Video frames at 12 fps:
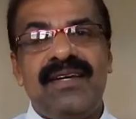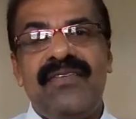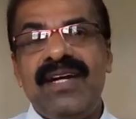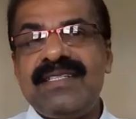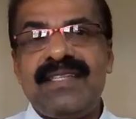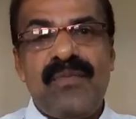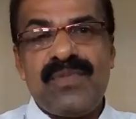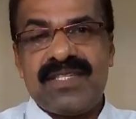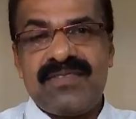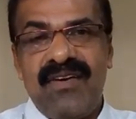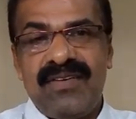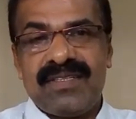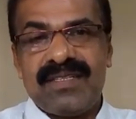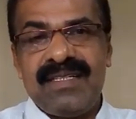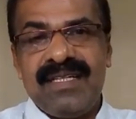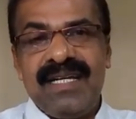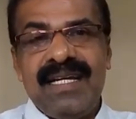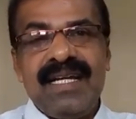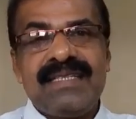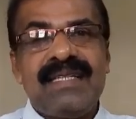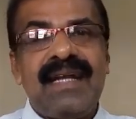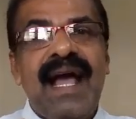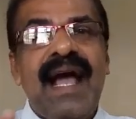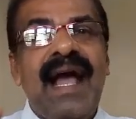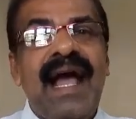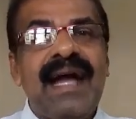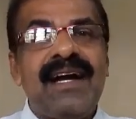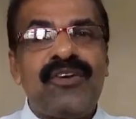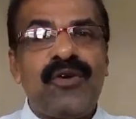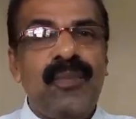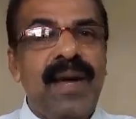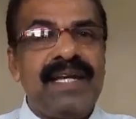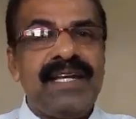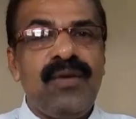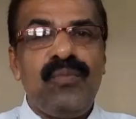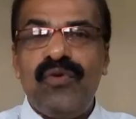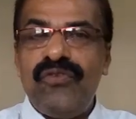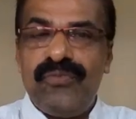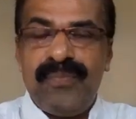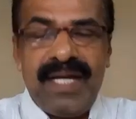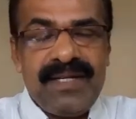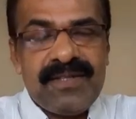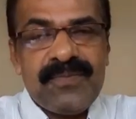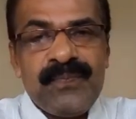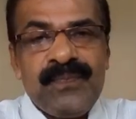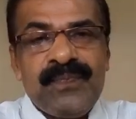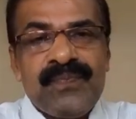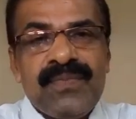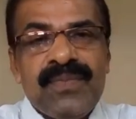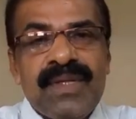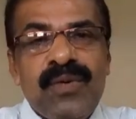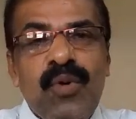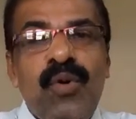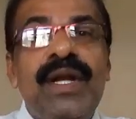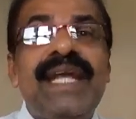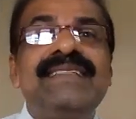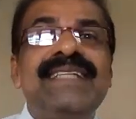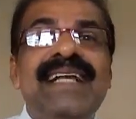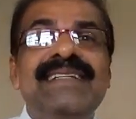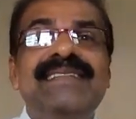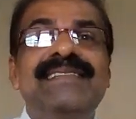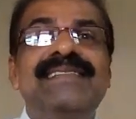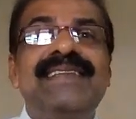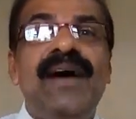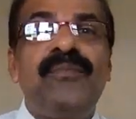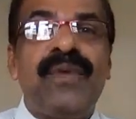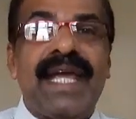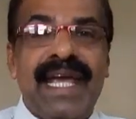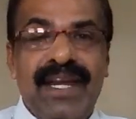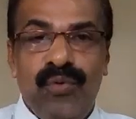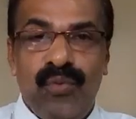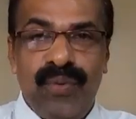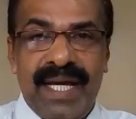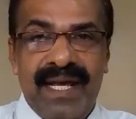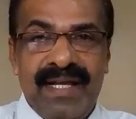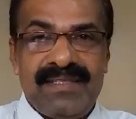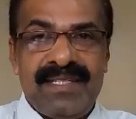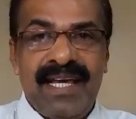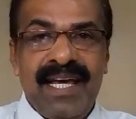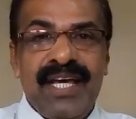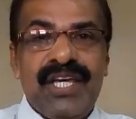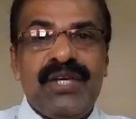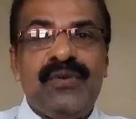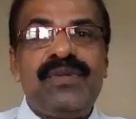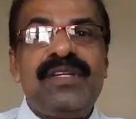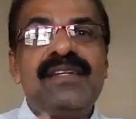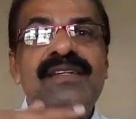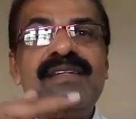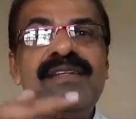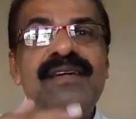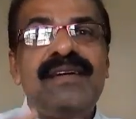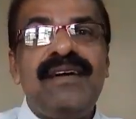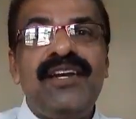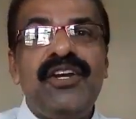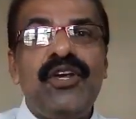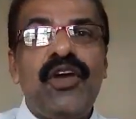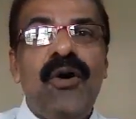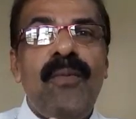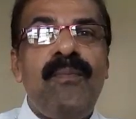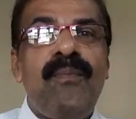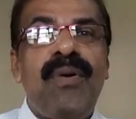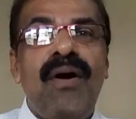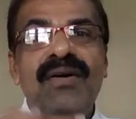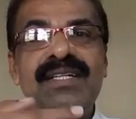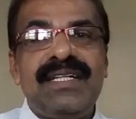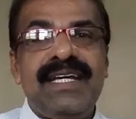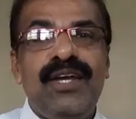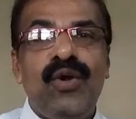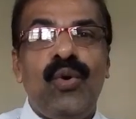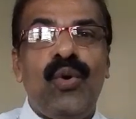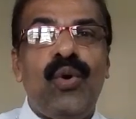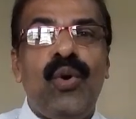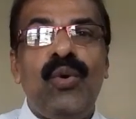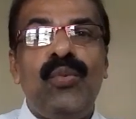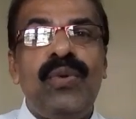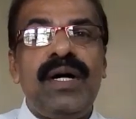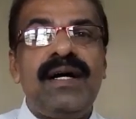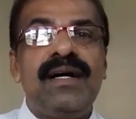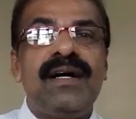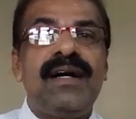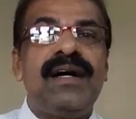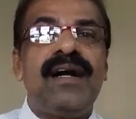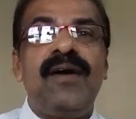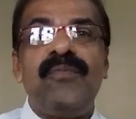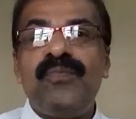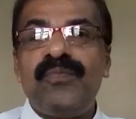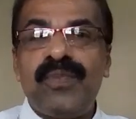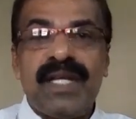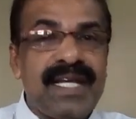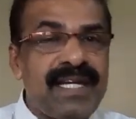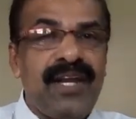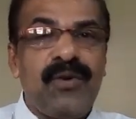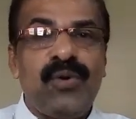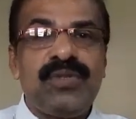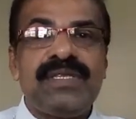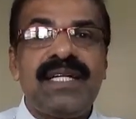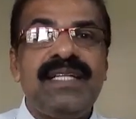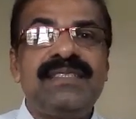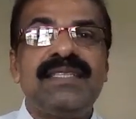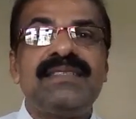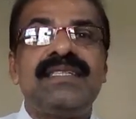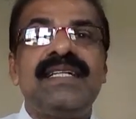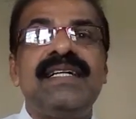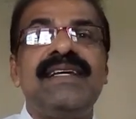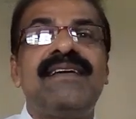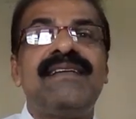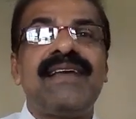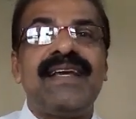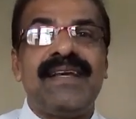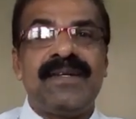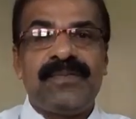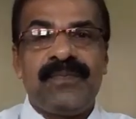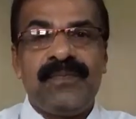What is somersault? It's an acrobatic movement, or it's a jump in which you turn your body over completely or 360 degree.